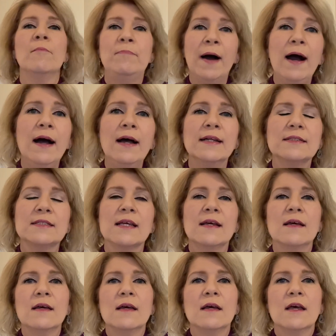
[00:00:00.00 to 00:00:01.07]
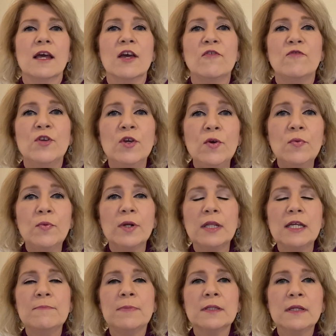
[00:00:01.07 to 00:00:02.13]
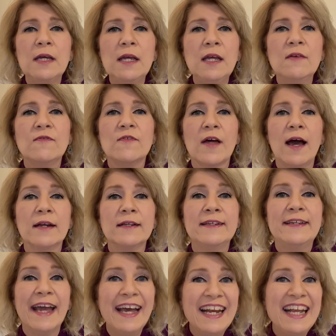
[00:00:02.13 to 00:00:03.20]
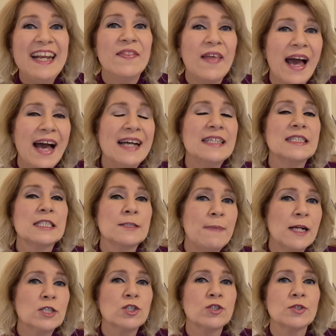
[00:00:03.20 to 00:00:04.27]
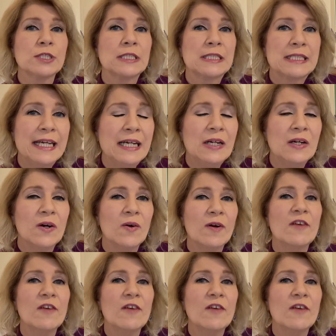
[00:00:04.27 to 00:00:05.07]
But if you really believe that getting that special skill,